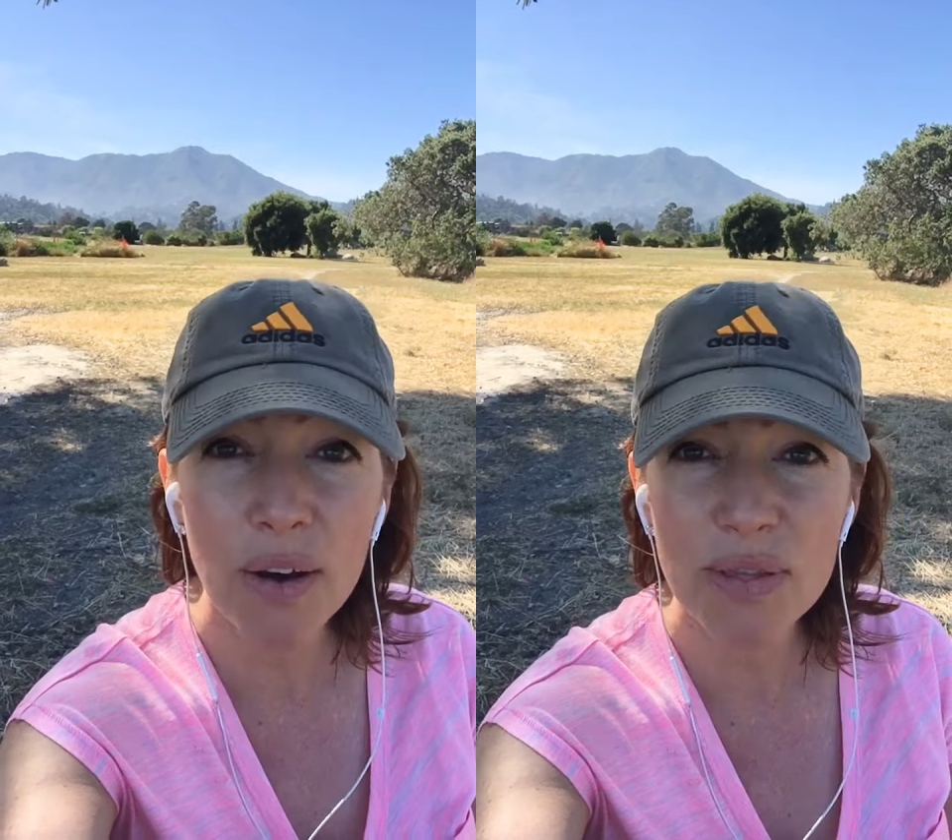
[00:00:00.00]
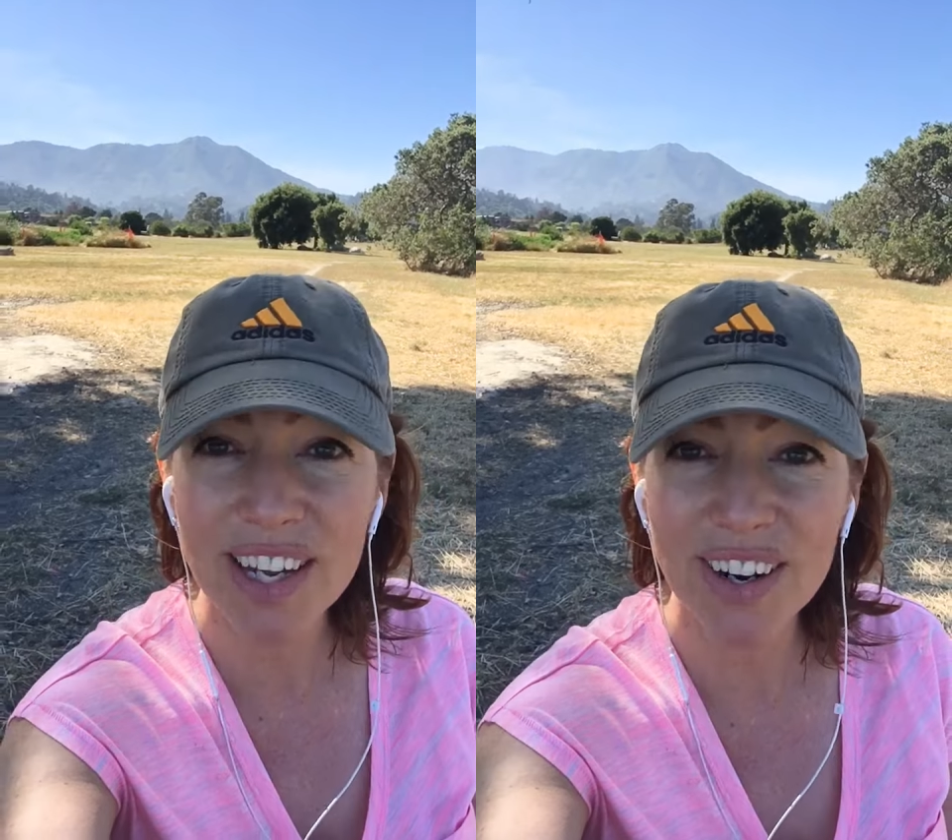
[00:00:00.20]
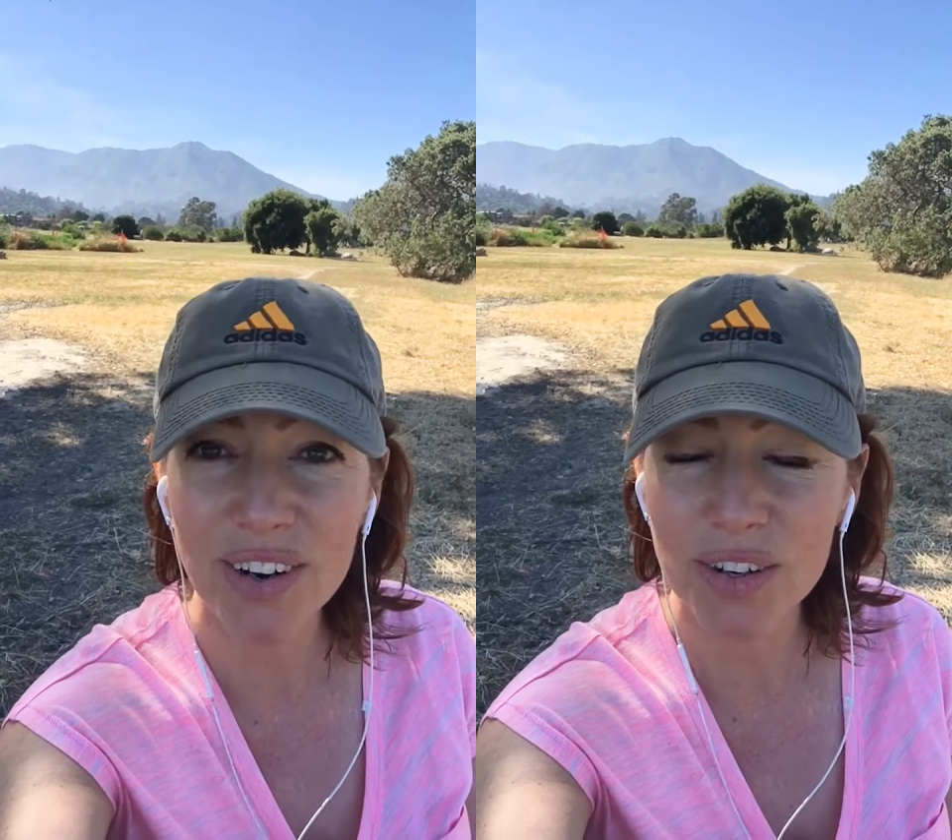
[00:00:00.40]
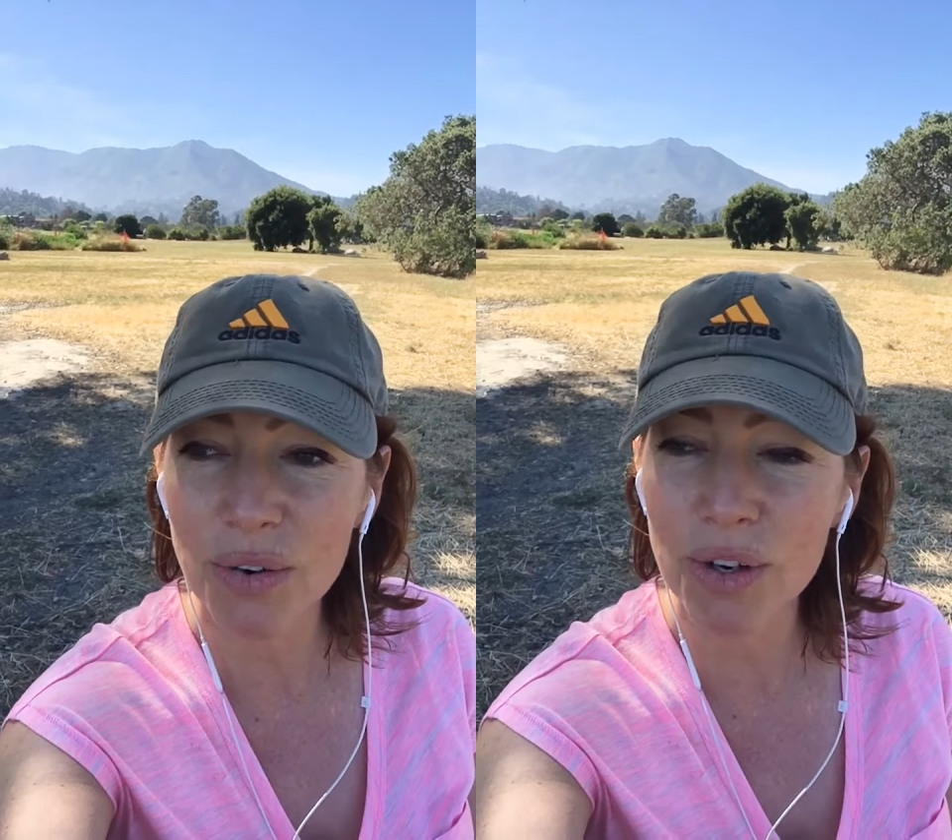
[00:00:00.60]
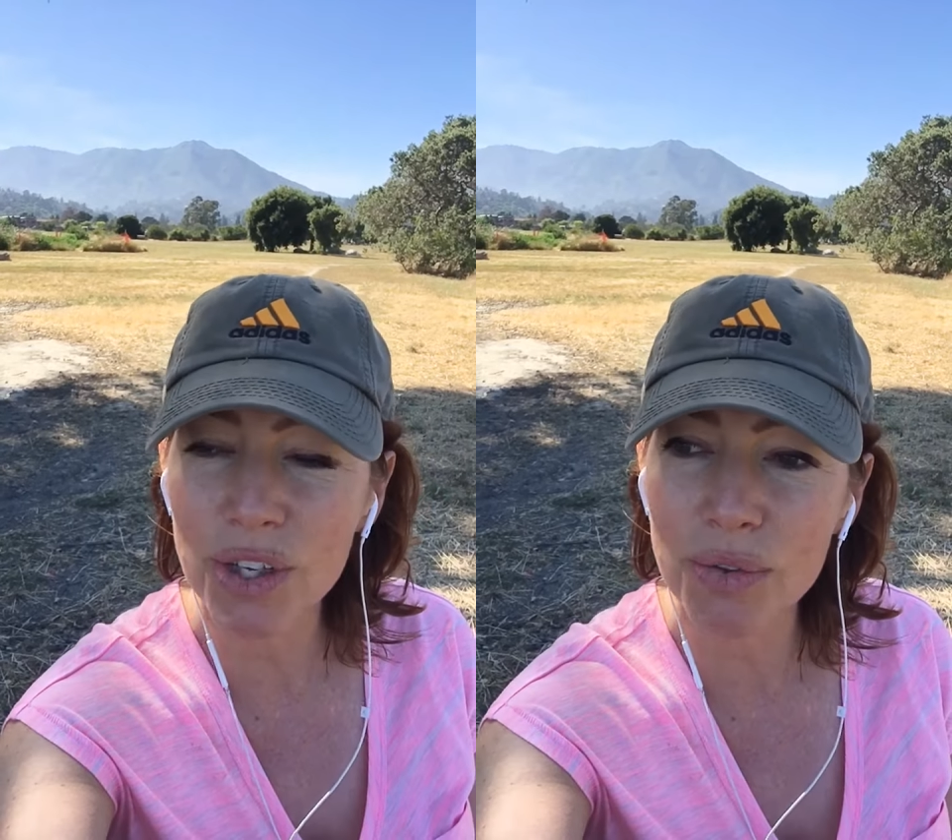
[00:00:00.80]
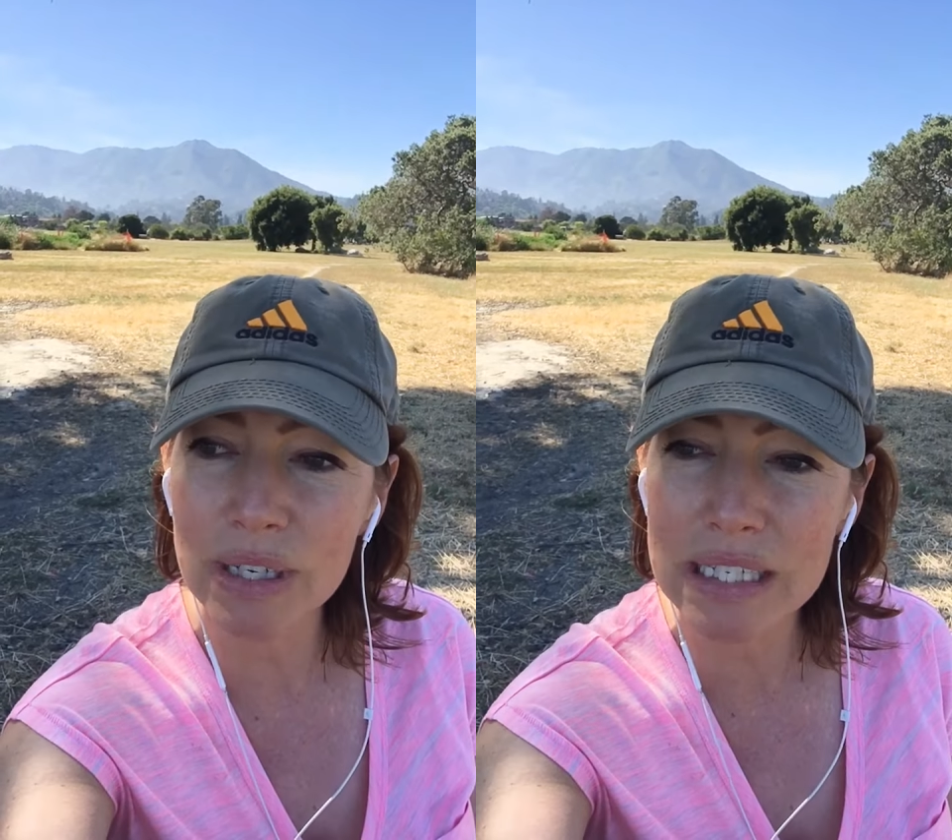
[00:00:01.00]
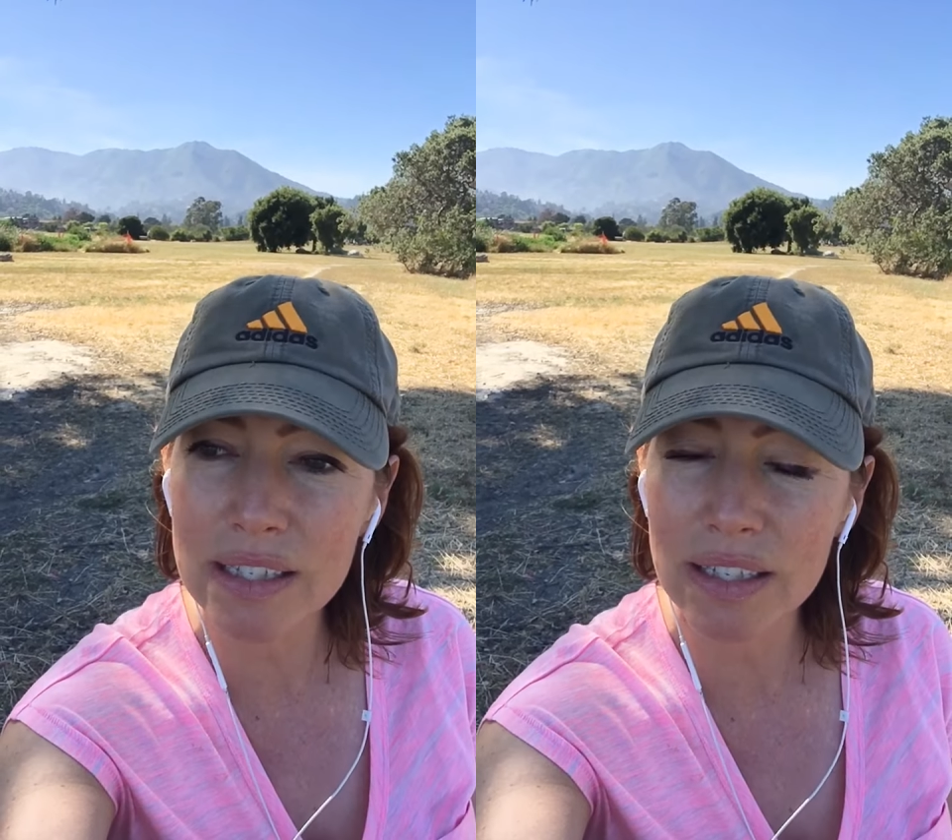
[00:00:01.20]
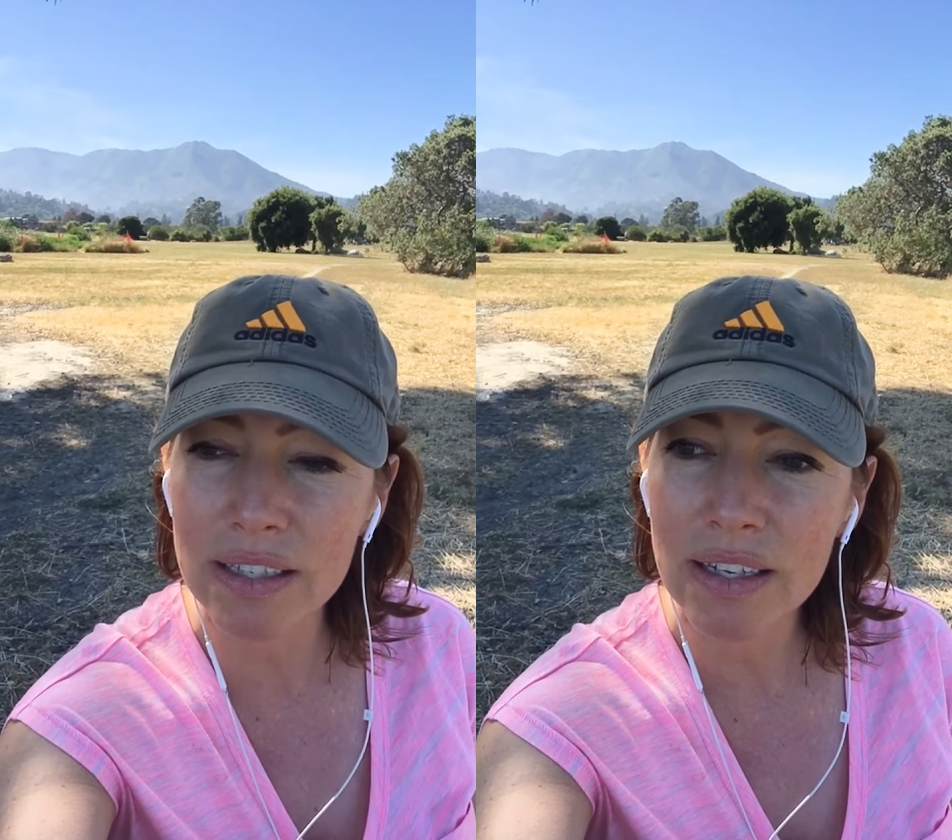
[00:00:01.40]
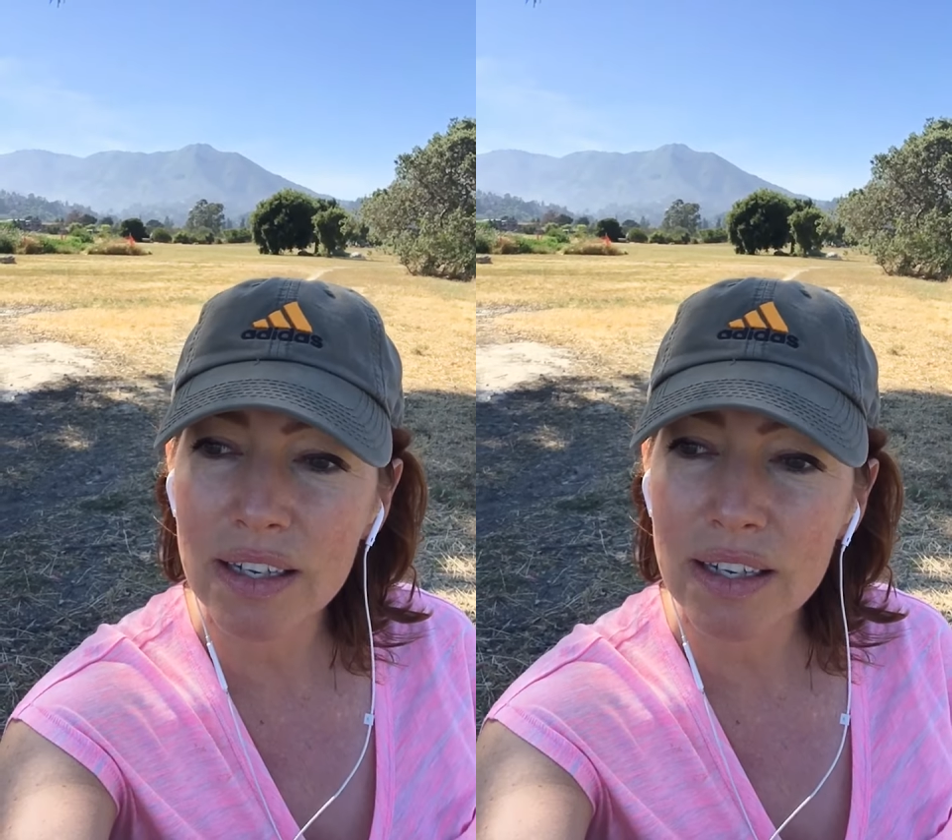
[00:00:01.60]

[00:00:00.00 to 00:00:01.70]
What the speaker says: out there, or you need to